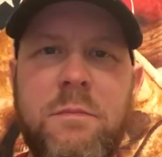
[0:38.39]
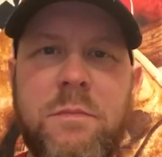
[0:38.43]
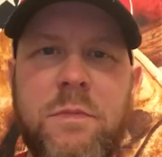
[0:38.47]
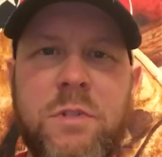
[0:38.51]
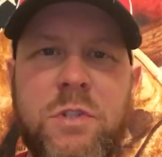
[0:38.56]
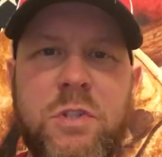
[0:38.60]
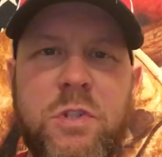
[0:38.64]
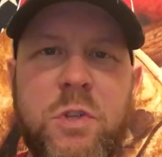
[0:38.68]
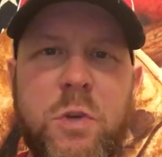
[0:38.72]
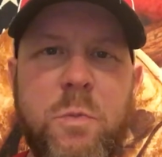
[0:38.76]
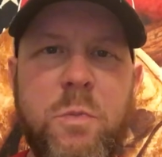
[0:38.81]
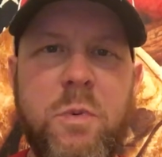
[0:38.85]

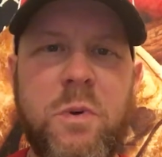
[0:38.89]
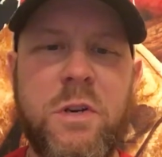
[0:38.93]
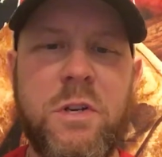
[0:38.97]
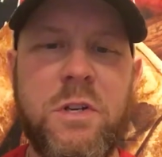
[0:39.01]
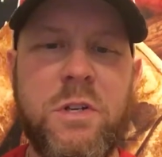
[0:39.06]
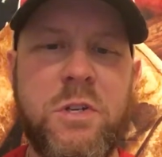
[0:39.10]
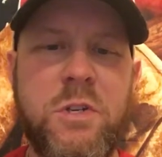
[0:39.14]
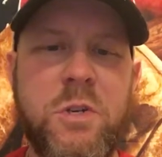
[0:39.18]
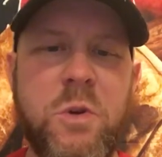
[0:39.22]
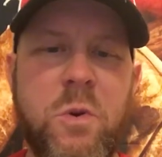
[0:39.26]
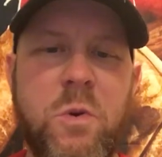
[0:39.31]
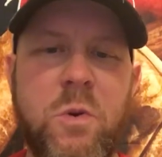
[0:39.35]
super
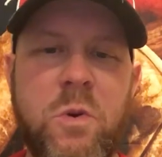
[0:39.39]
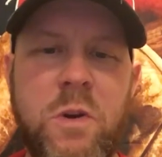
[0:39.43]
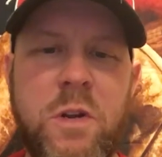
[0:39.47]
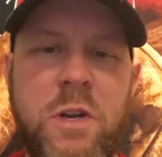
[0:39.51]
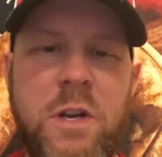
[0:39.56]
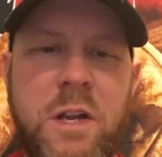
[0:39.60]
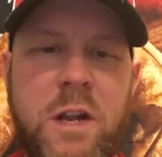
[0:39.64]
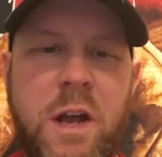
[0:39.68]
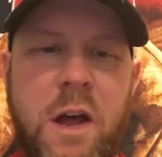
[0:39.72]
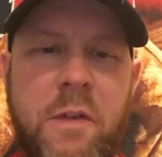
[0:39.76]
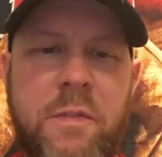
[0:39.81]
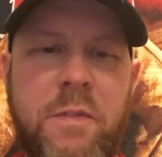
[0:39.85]
enjoyed
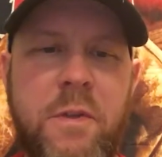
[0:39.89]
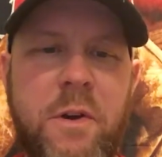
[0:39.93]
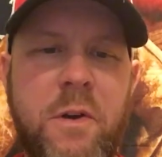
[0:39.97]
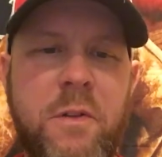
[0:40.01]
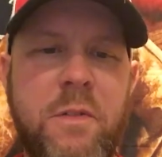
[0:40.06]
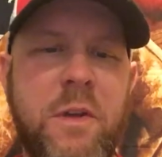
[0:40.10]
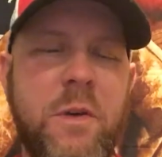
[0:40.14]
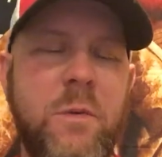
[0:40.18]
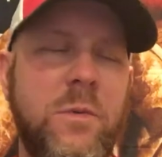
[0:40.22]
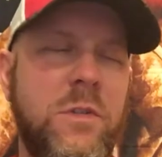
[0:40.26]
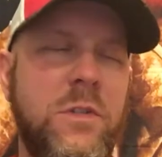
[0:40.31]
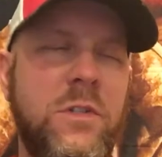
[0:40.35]
and I thought
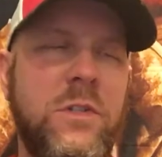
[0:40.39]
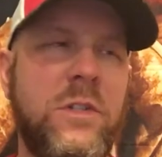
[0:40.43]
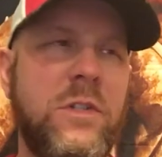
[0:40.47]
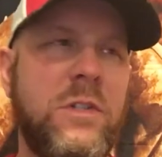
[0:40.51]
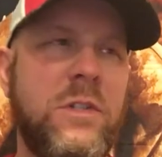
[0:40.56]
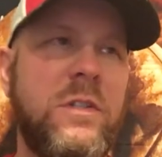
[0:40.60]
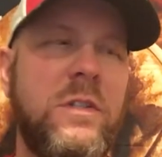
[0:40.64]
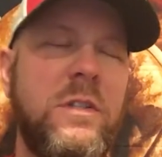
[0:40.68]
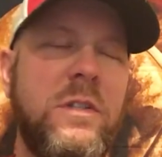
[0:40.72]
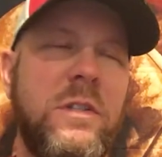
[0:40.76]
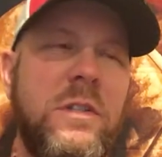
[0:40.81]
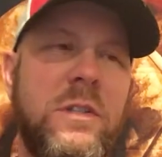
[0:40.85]
that was
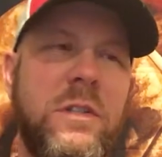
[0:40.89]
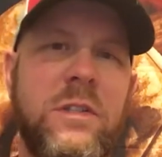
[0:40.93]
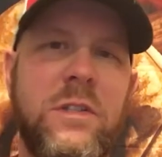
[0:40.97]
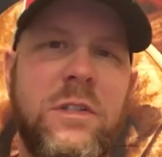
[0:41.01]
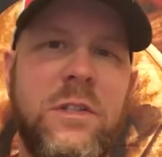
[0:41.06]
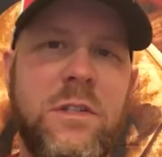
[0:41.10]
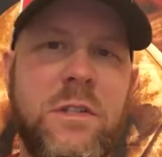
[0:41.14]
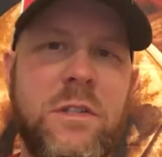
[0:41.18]
just a, uh,